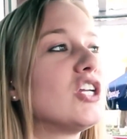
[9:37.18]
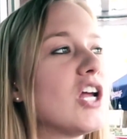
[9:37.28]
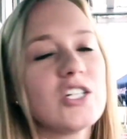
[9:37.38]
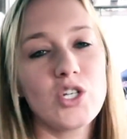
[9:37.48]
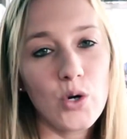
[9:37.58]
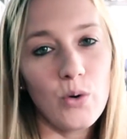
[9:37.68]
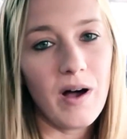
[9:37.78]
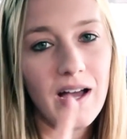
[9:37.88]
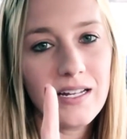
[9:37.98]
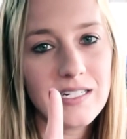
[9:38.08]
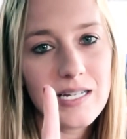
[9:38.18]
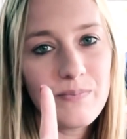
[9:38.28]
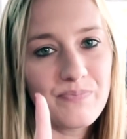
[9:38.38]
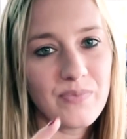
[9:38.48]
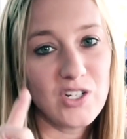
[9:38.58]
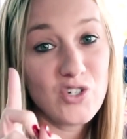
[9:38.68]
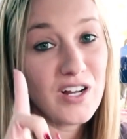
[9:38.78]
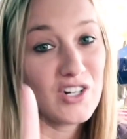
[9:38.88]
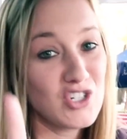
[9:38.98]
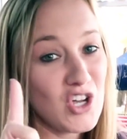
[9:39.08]
not total wine,
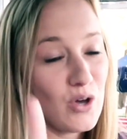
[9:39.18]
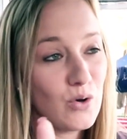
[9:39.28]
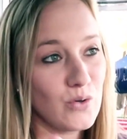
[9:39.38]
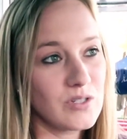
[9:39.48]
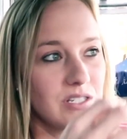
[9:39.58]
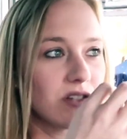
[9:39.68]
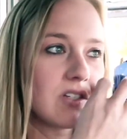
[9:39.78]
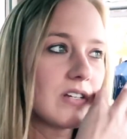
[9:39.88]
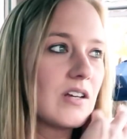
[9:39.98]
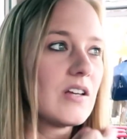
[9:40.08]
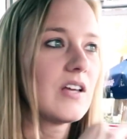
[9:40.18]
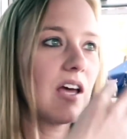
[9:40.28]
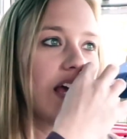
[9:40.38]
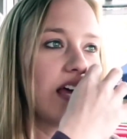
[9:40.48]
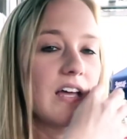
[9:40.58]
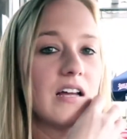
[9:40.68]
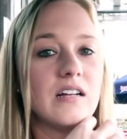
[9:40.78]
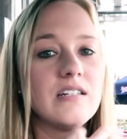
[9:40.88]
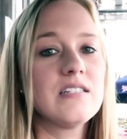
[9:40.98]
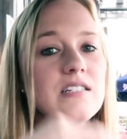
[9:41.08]
Trader Joe's,
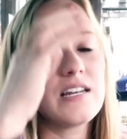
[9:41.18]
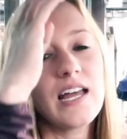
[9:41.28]
and